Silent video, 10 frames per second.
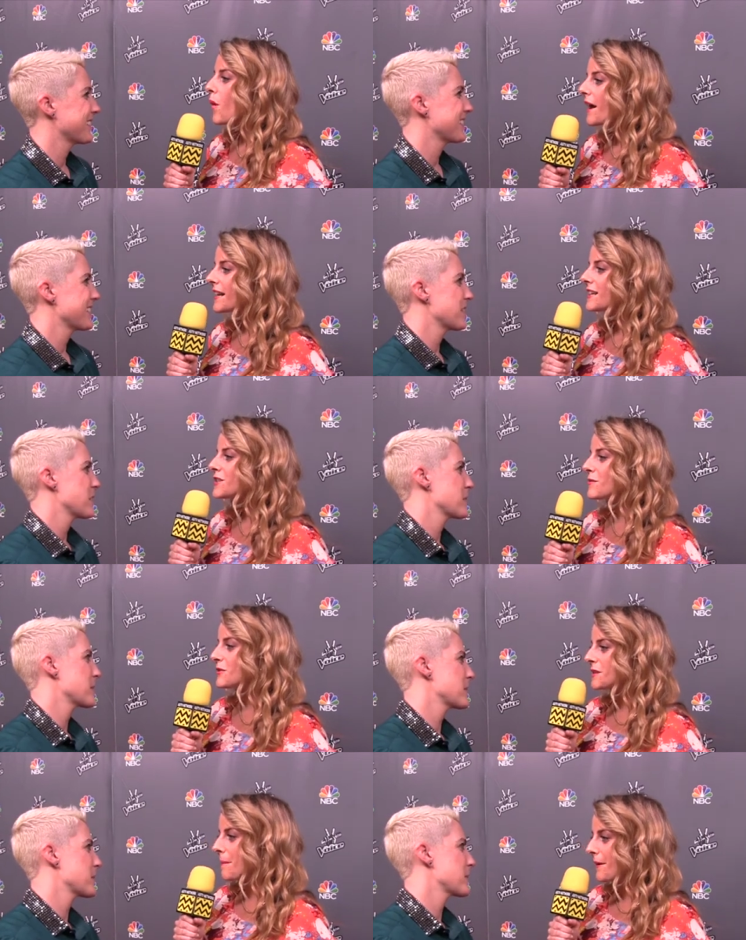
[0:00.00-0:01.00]
Speaker 1: what is your
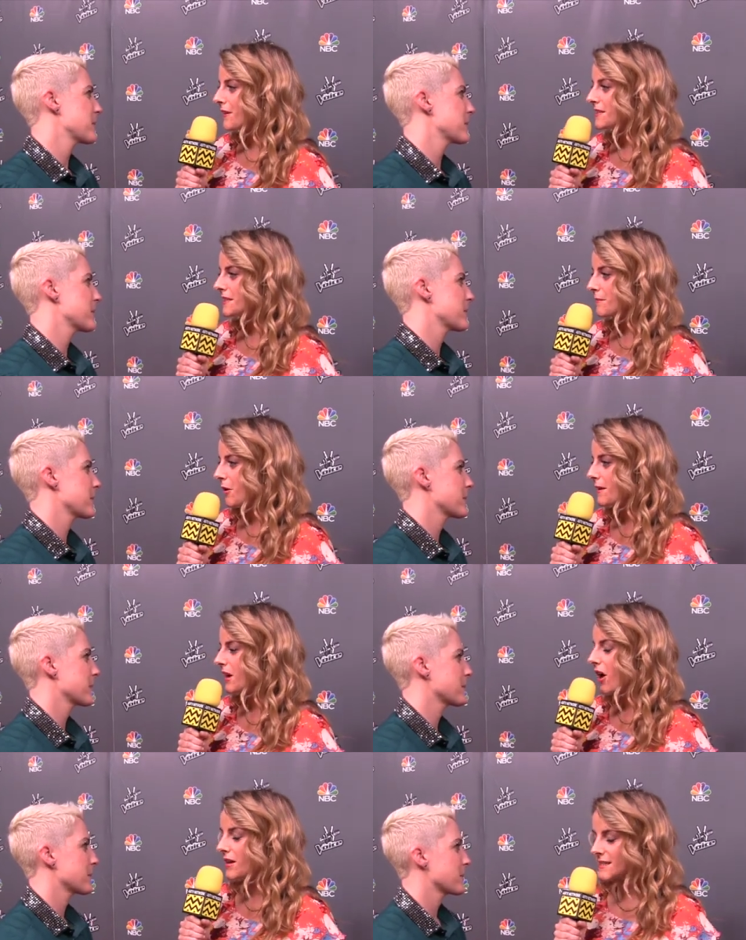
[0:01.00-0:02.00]
most embarrassing
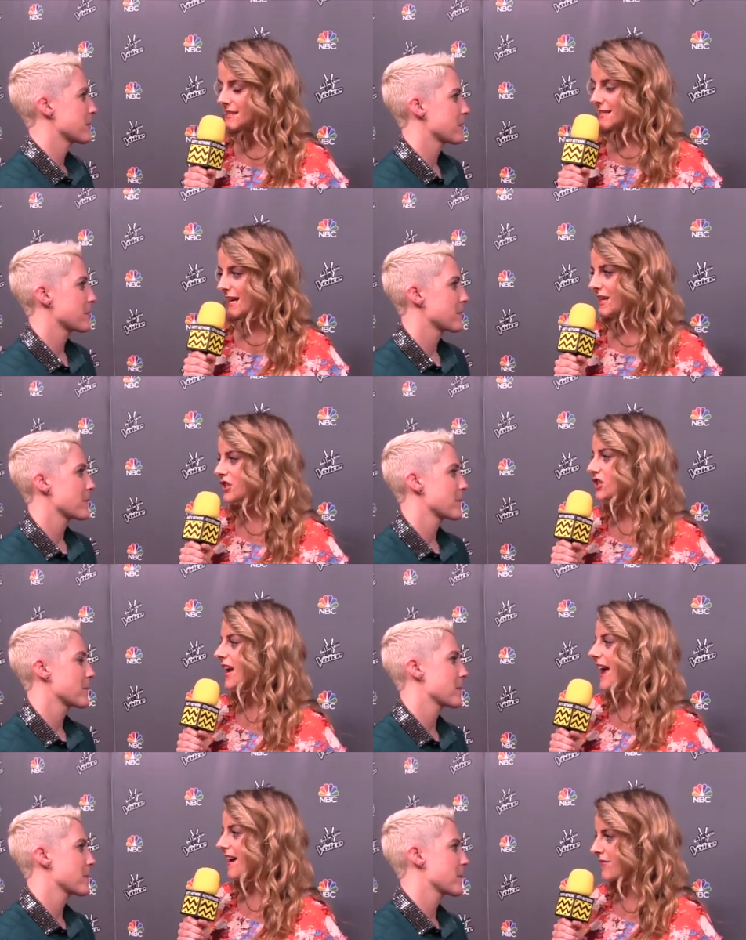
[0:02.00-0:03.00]
moment on stage
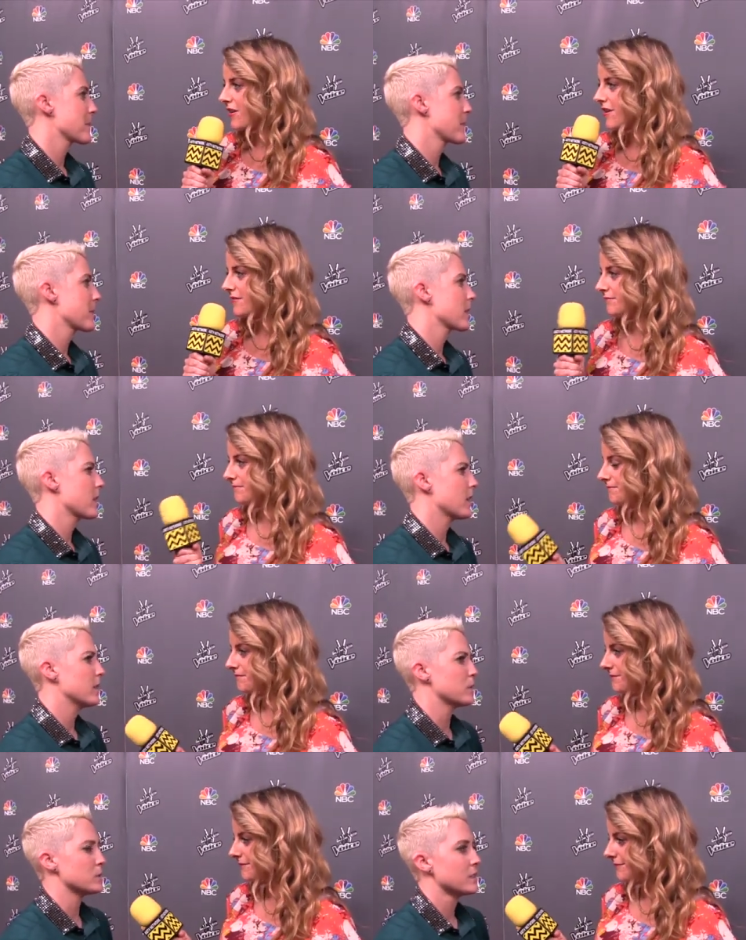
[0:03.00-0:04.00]
ever?
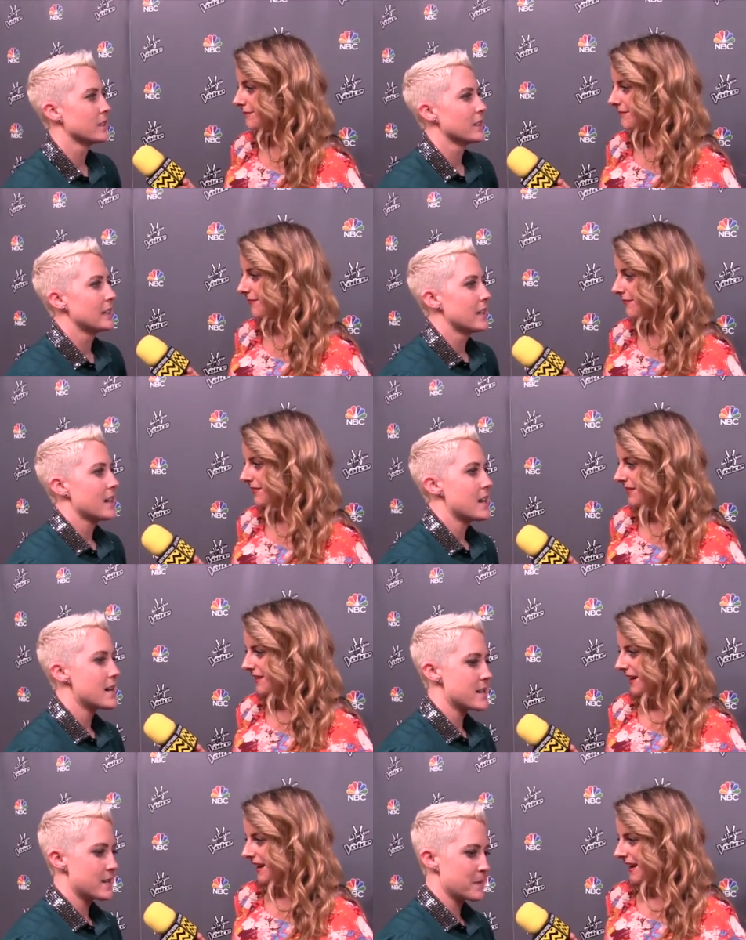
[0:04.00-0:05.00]
Oh.
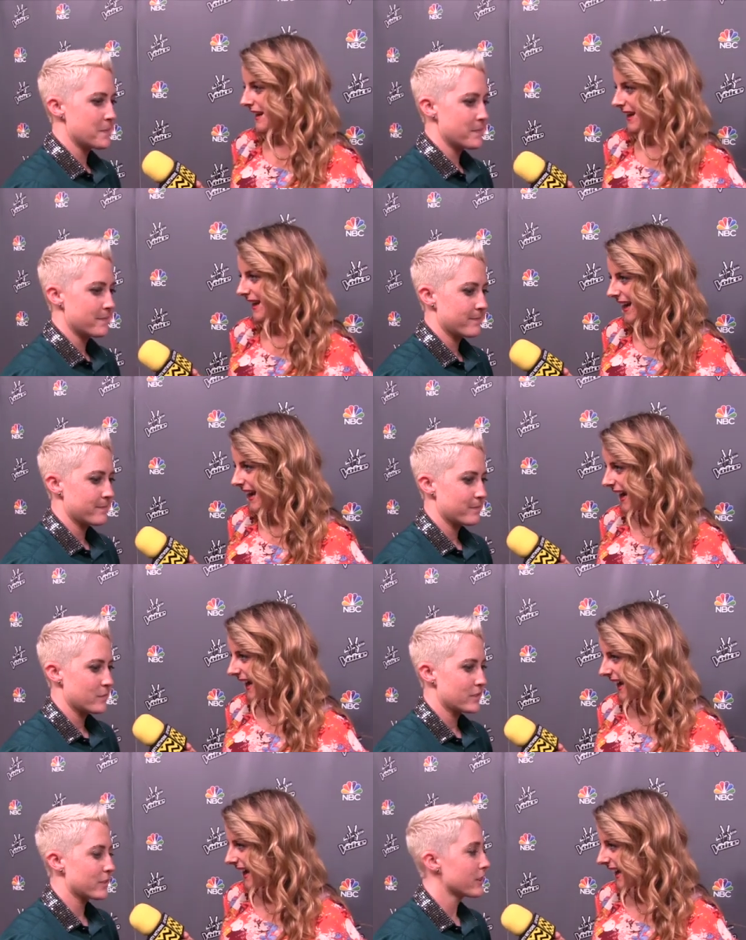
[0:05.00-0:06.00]
Um,
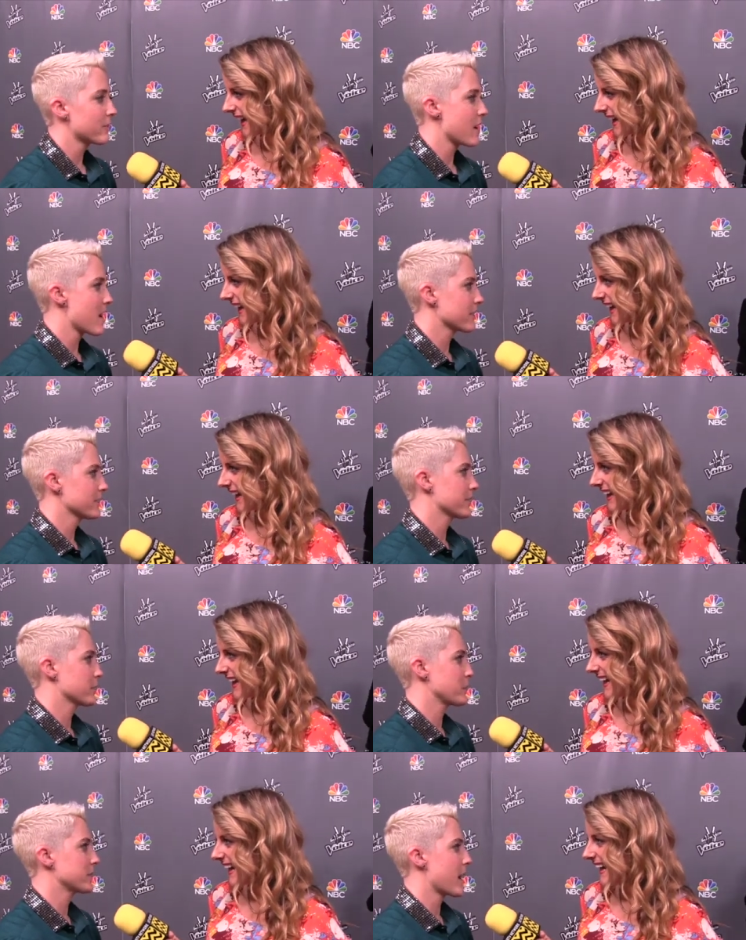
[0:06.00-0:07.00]
Speaker 2: during rehearsals,
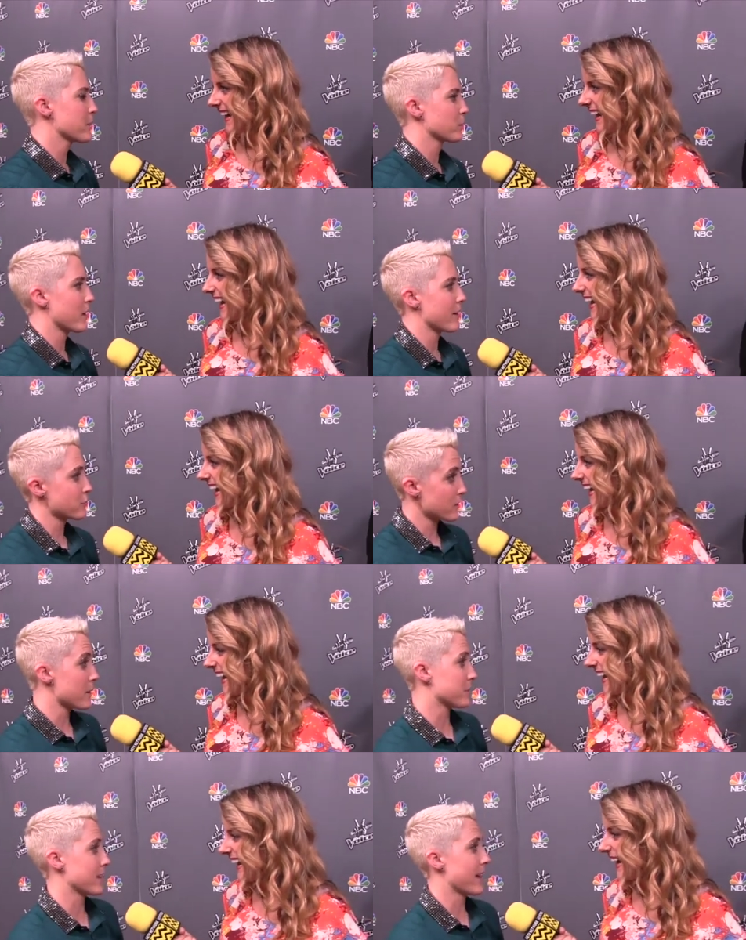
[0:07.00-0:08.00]
there's been times where I've
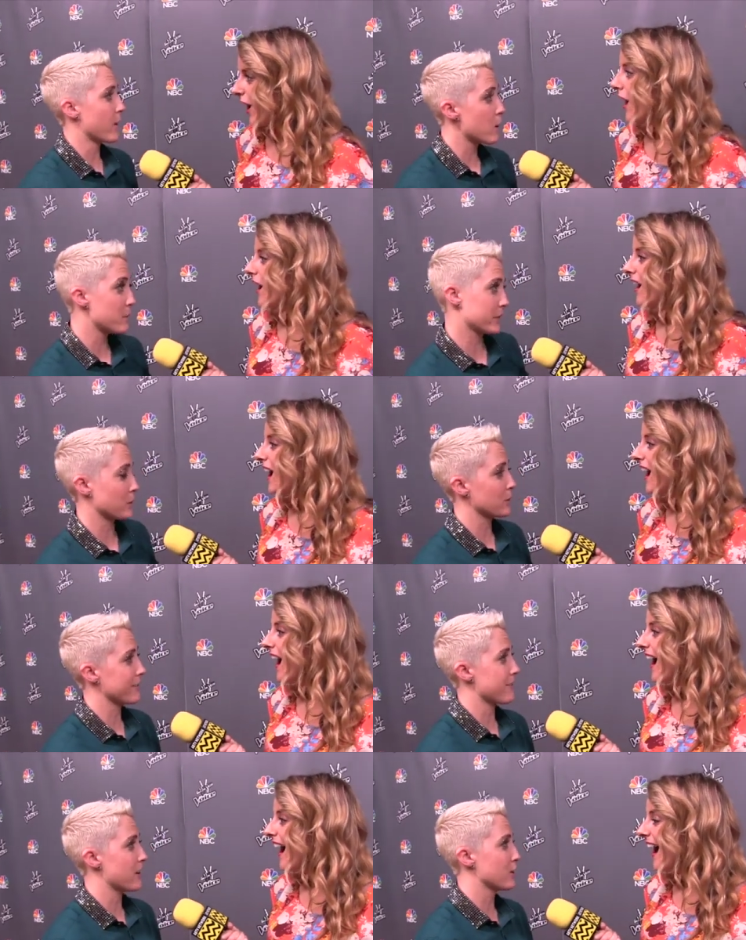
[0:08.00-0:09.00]
tripped and like almost
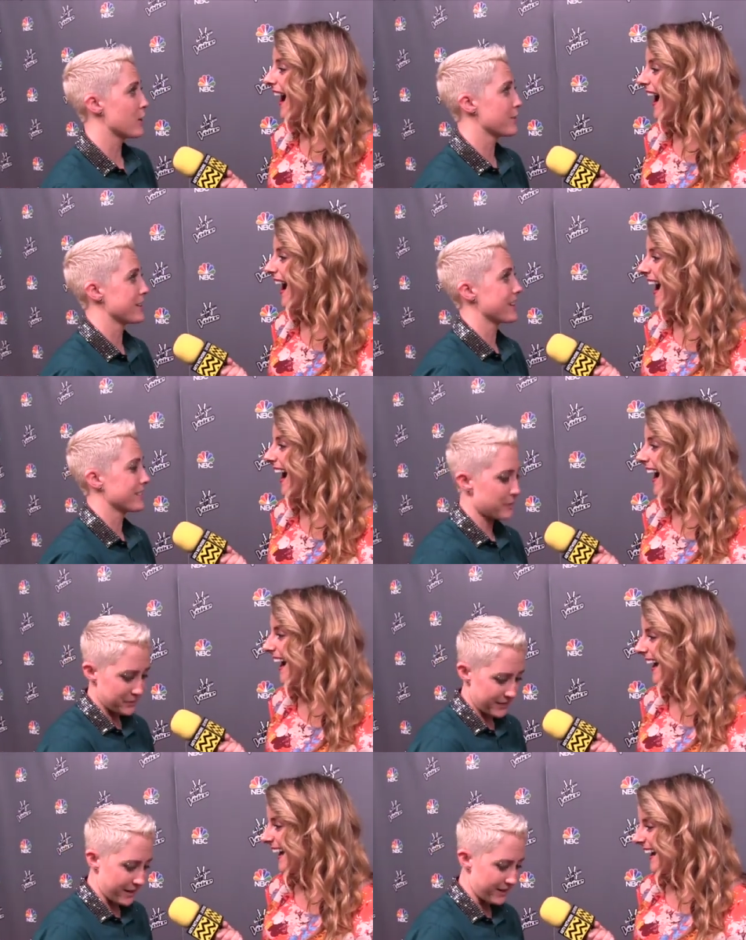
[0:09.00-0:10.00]
totally fallen over because there
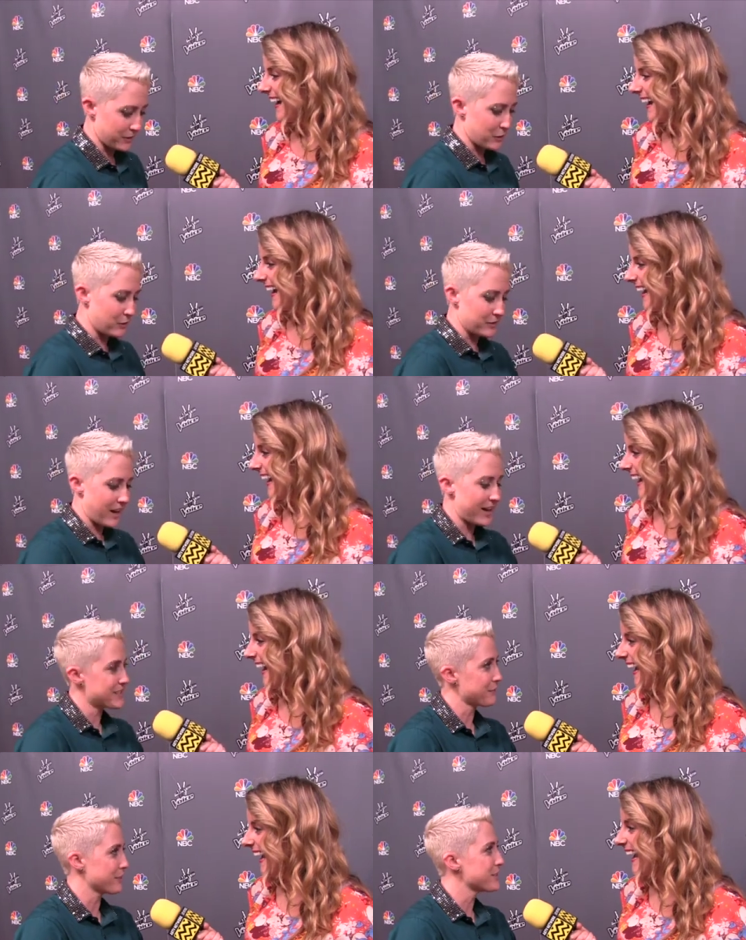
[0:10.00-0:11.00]
was like a little height
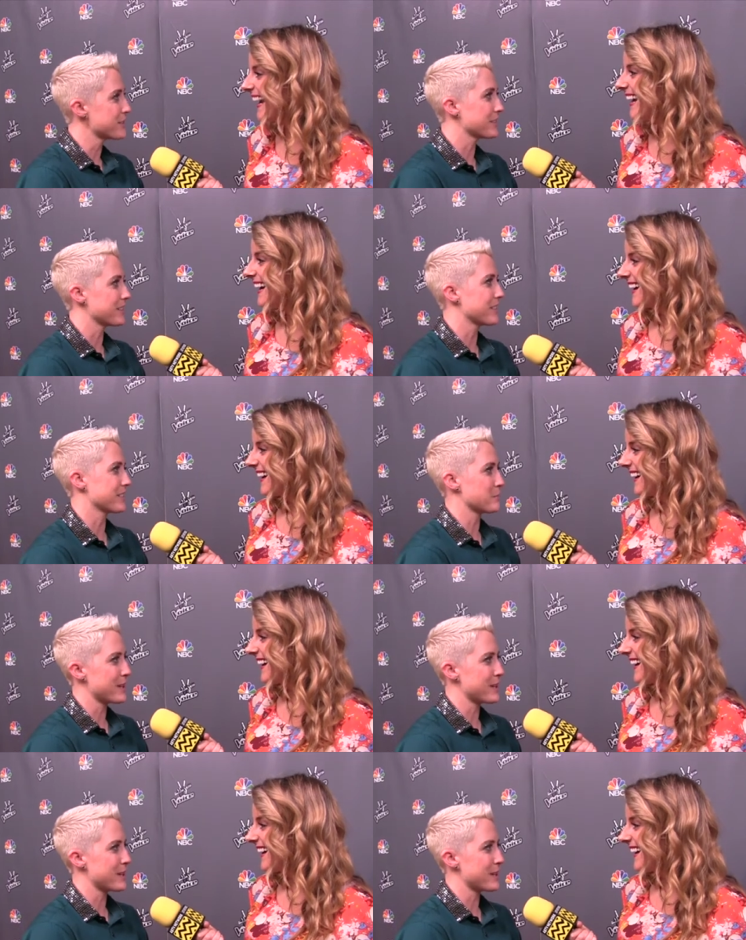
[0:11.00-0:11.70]
difference on the on the